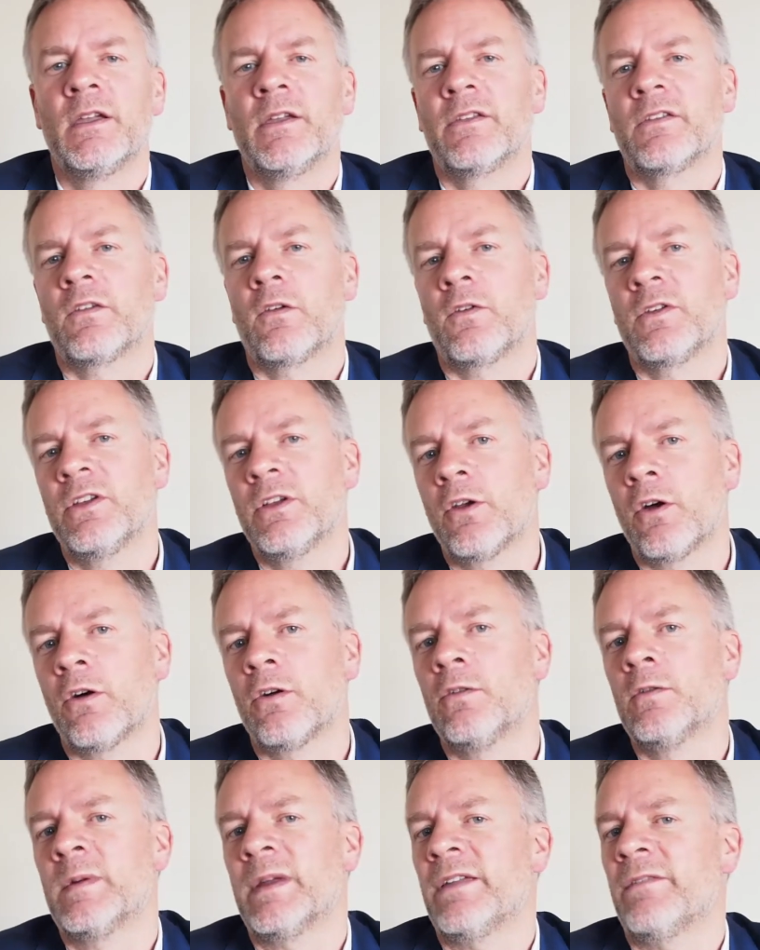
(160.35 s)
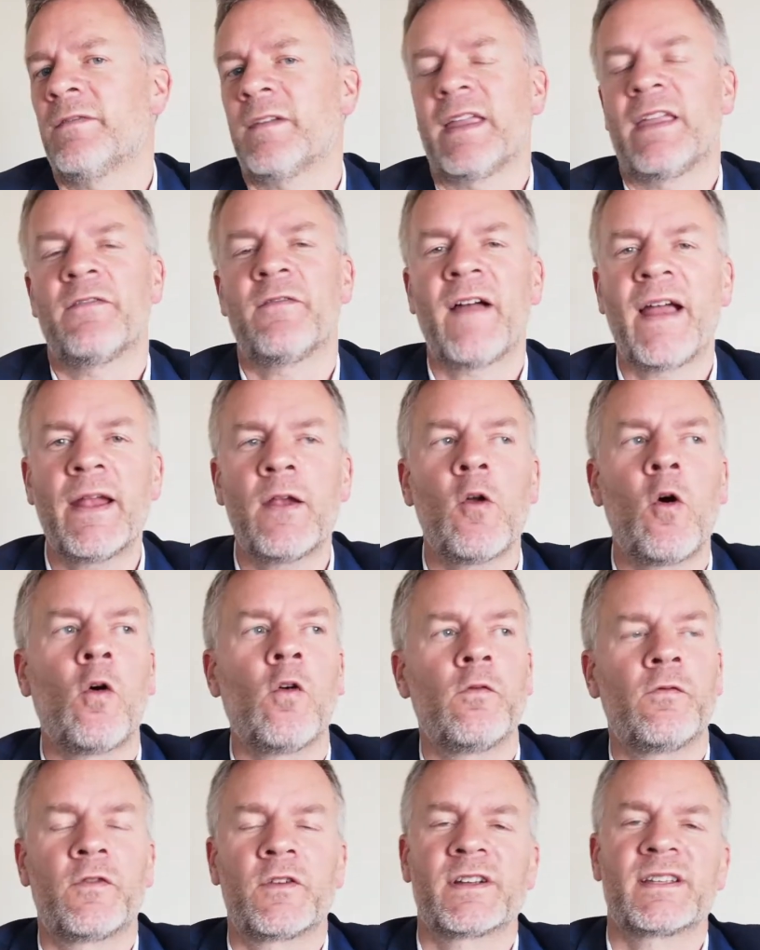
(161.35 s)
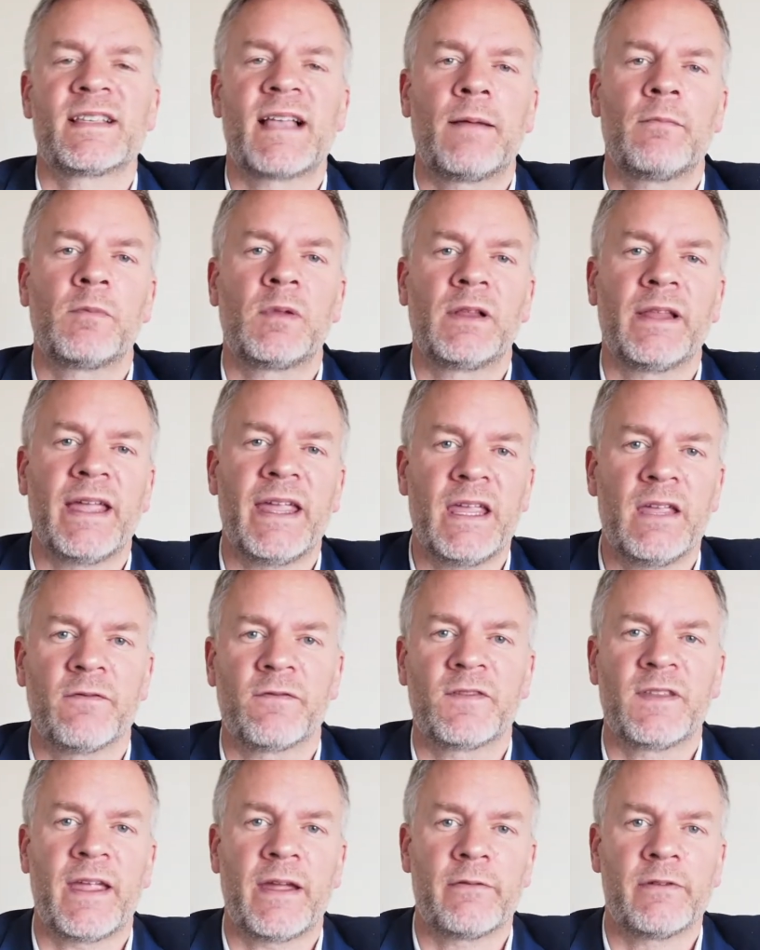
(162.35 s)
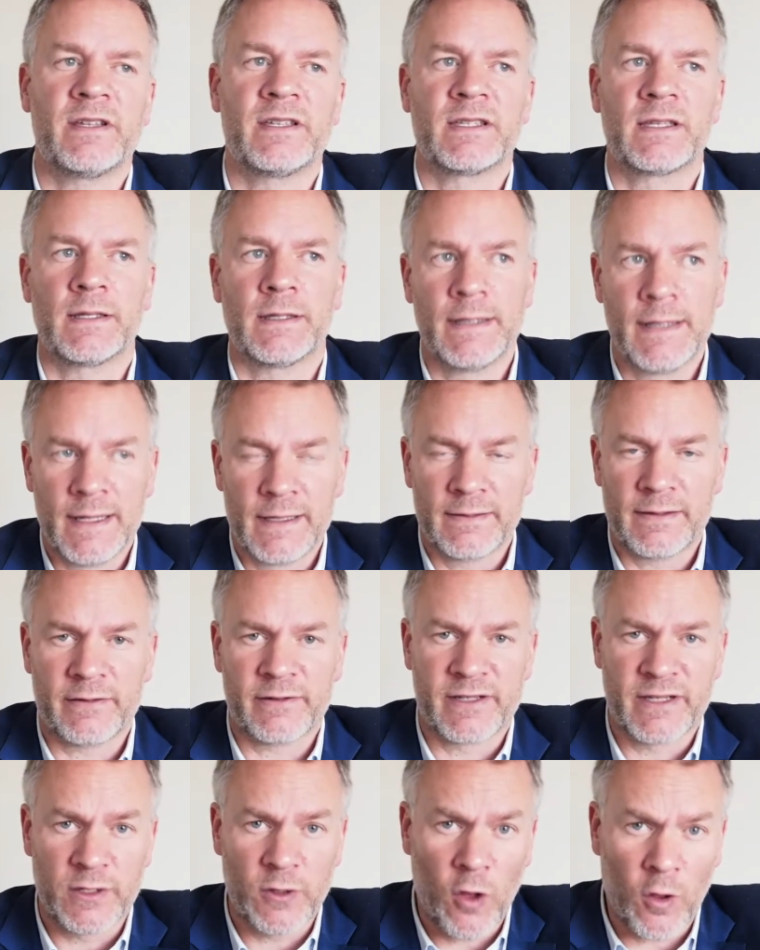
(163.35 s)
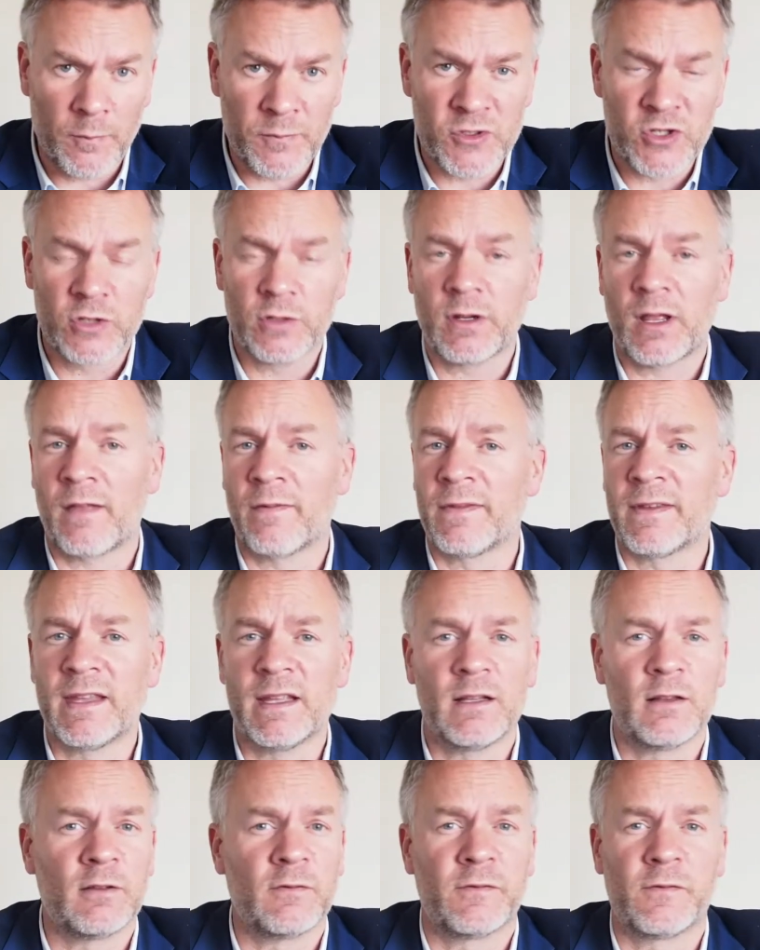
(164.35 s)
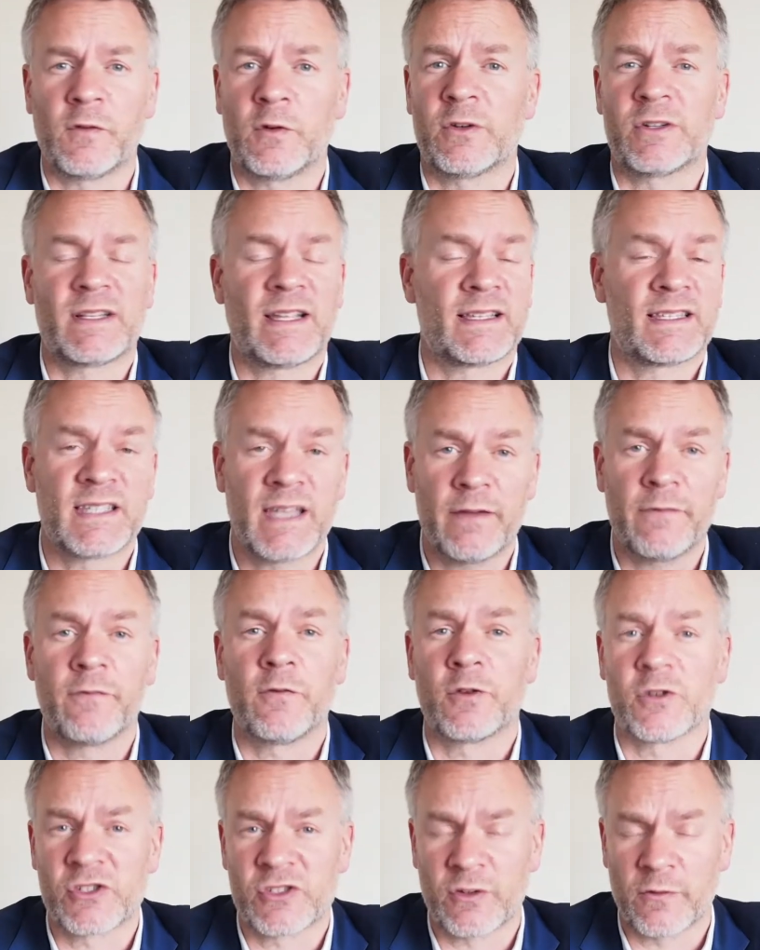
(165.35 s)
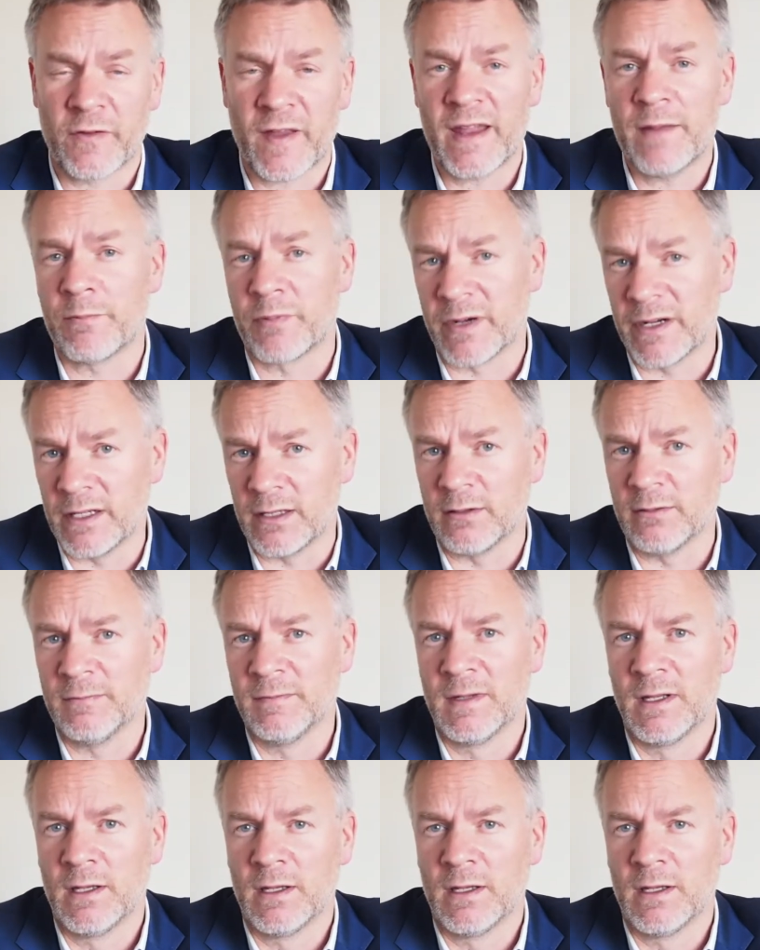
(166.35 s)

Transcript: So, if I know, for example, if there is an option until, first of April,